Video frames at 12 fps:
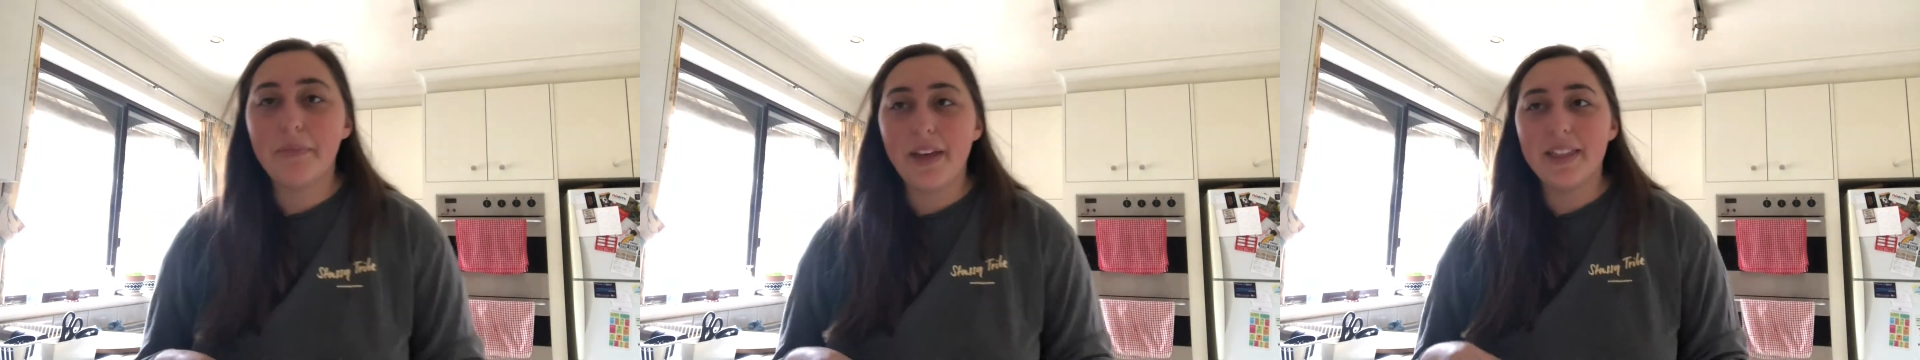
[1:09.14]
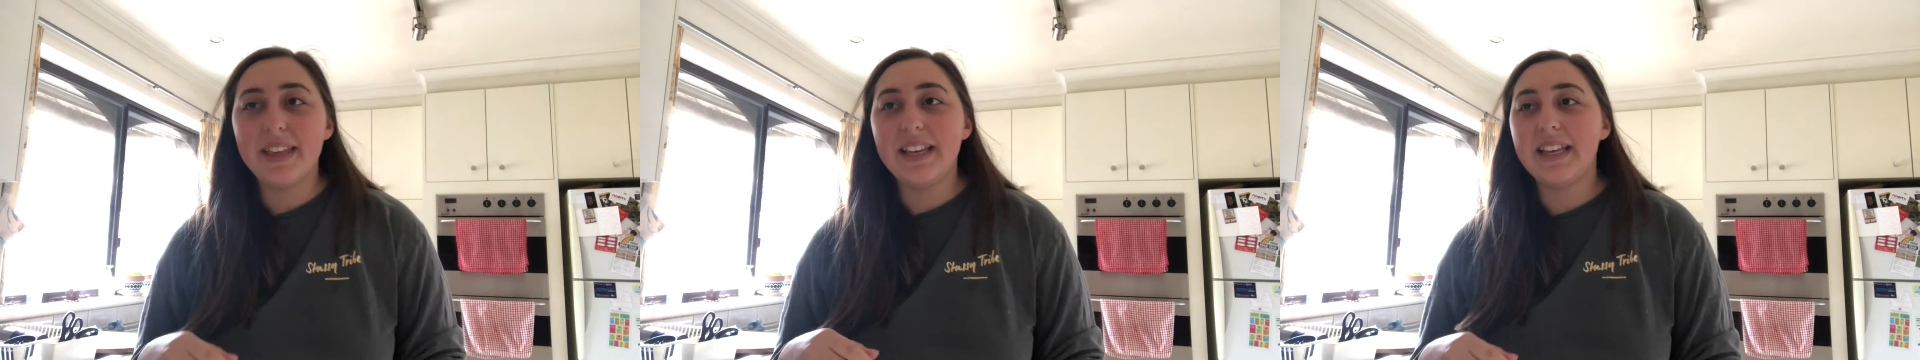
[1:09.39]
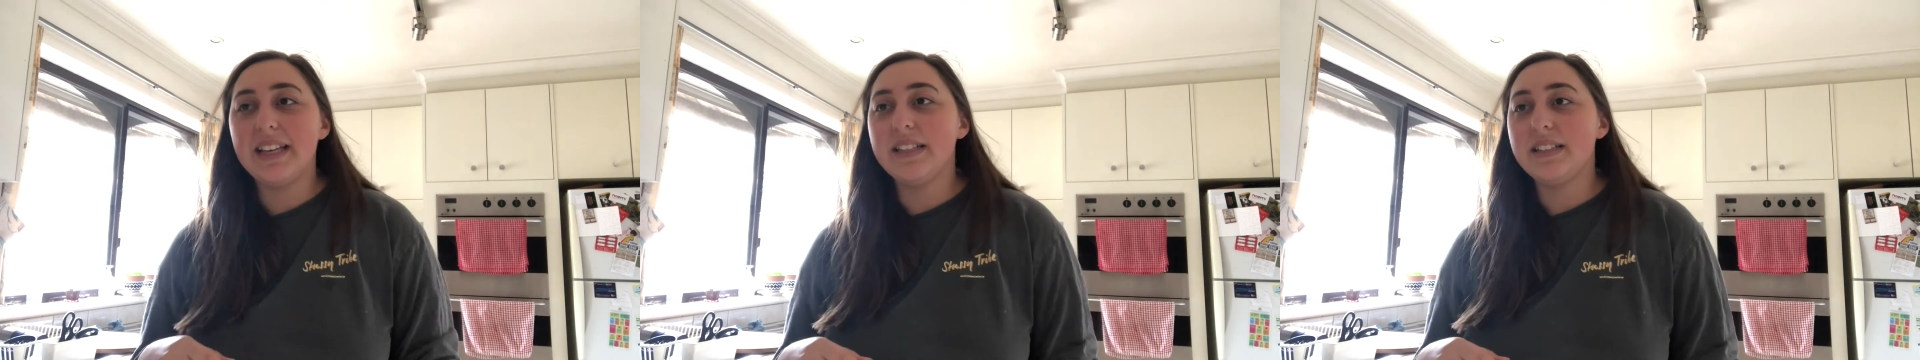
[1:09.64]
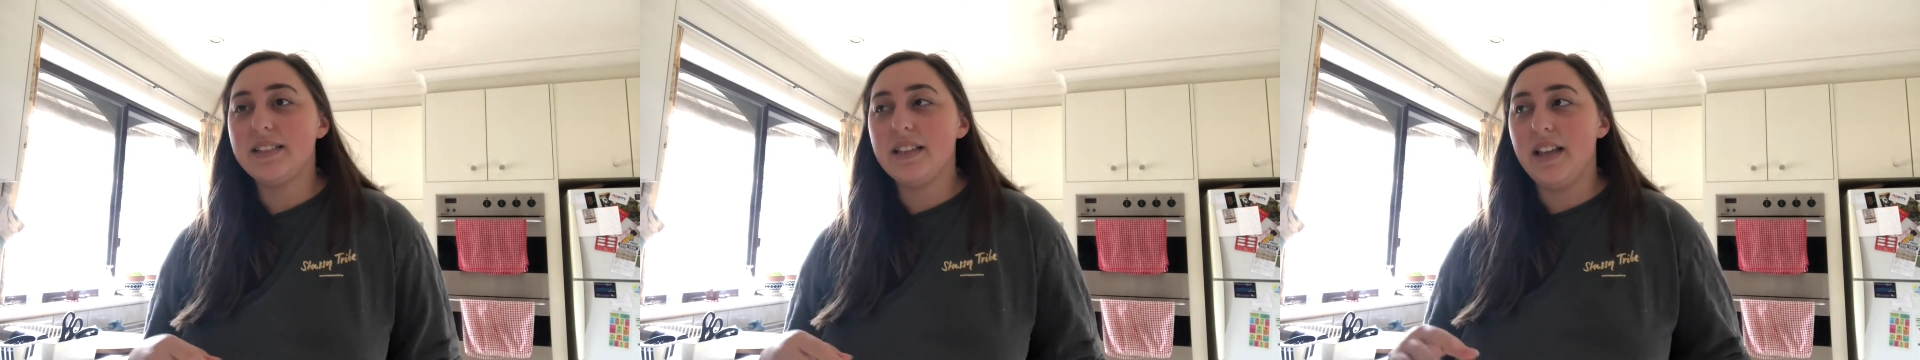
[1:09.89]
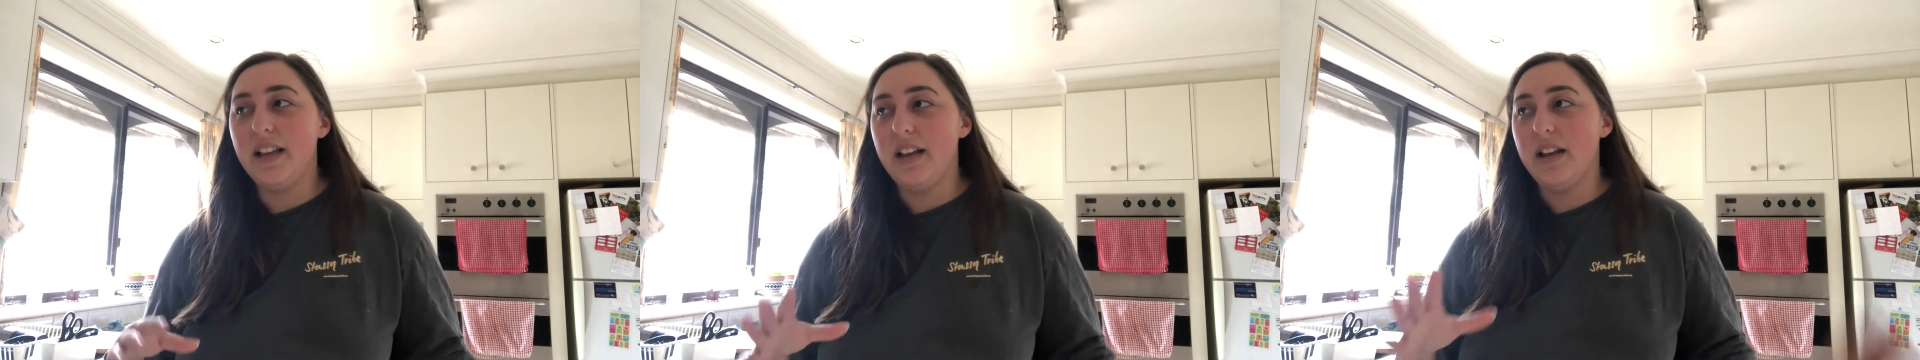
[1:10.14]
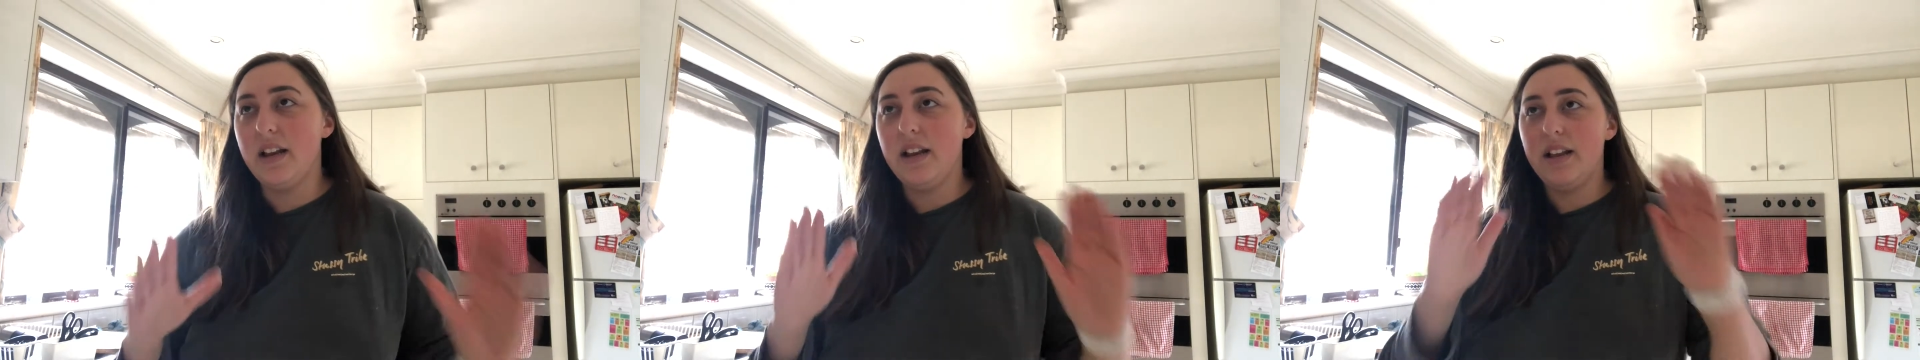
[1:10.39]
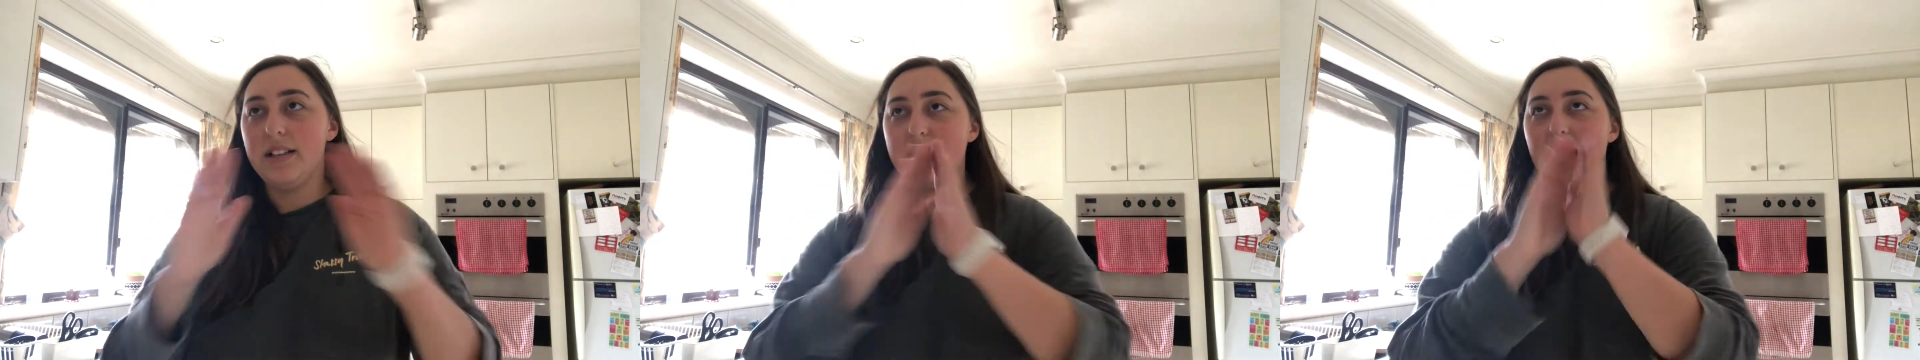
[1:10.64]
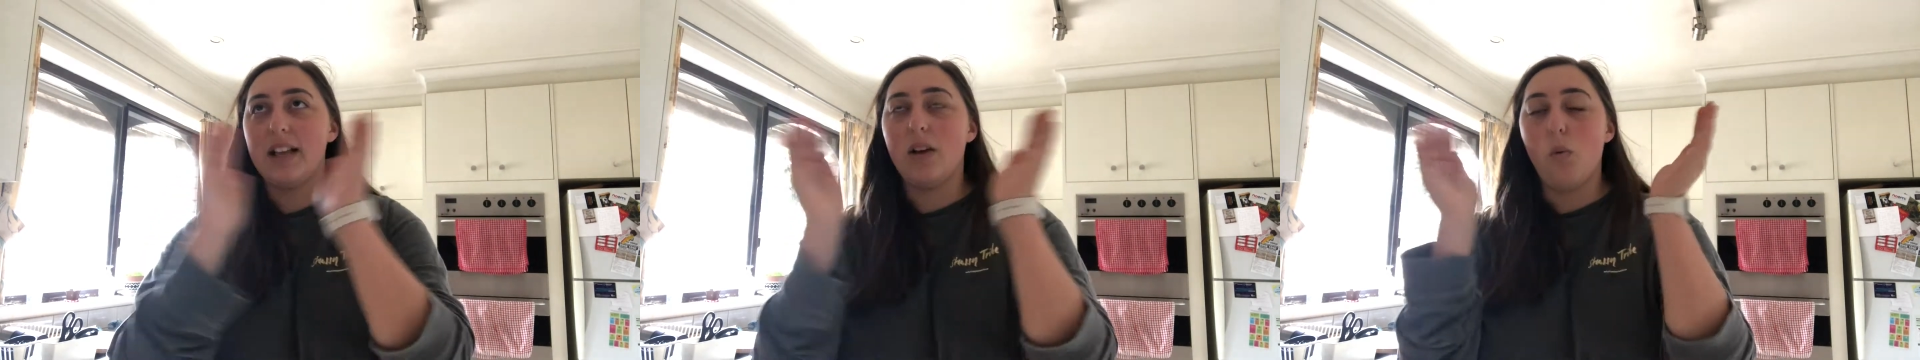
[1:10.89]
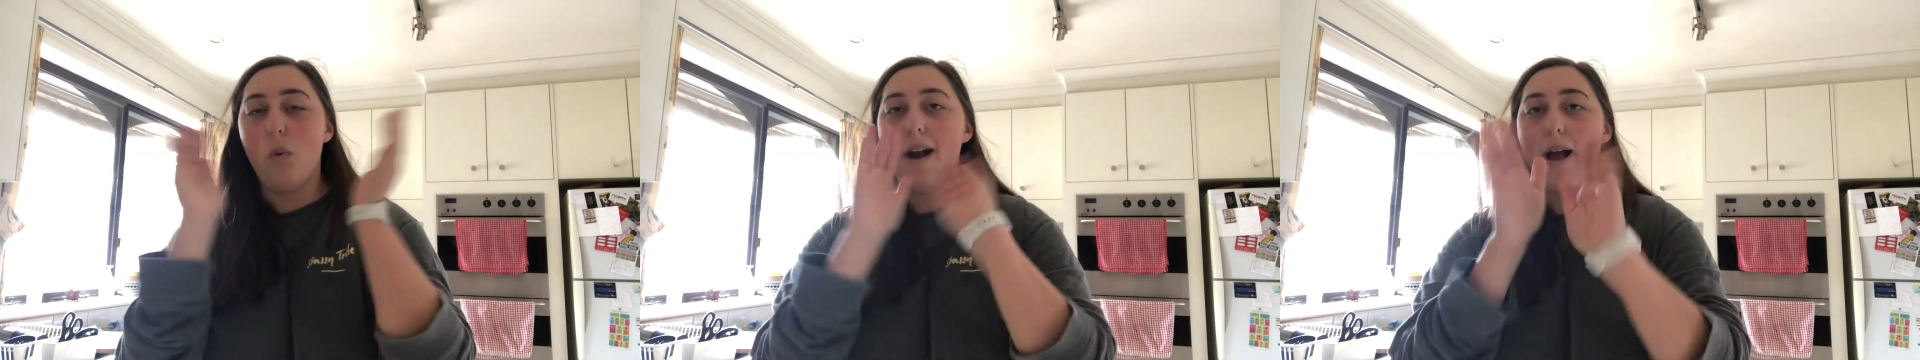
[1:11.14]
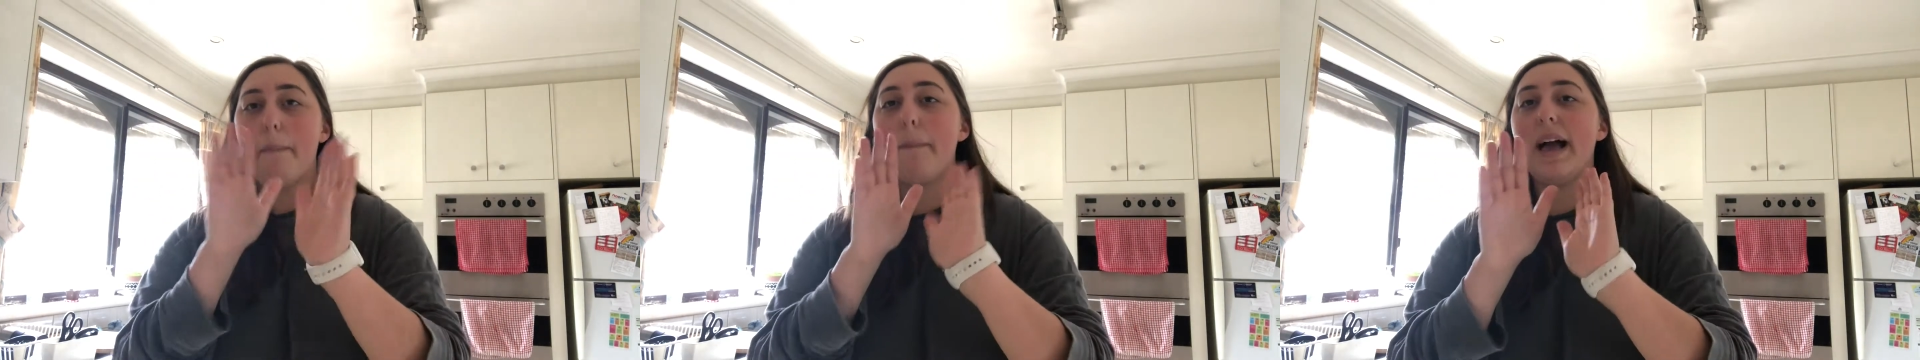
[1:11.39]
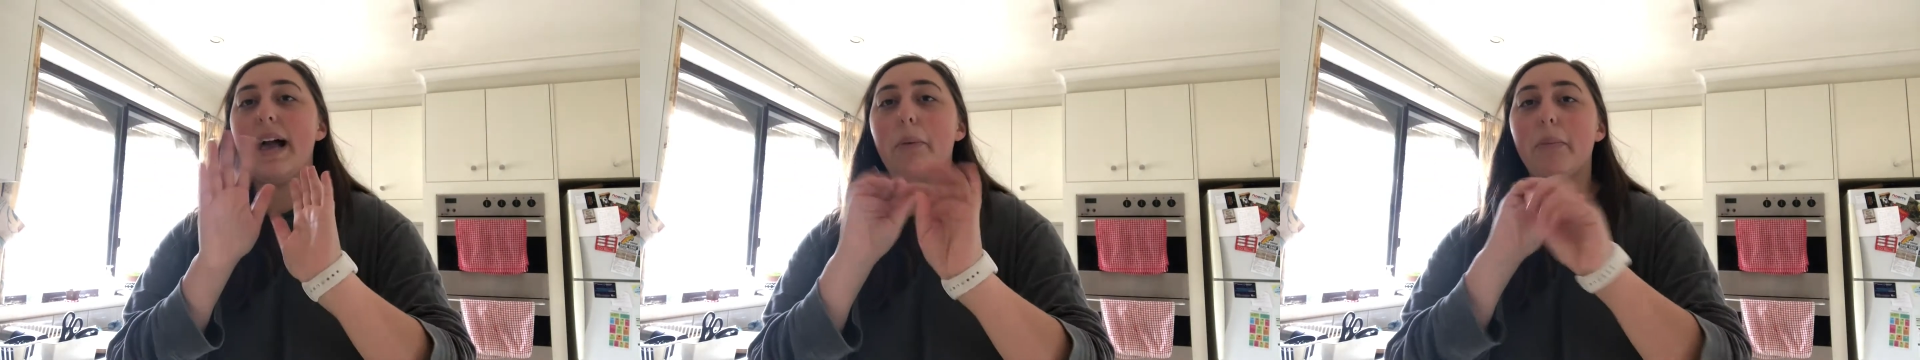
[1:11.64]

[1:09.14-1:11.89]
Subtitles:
I think it's like a white bag,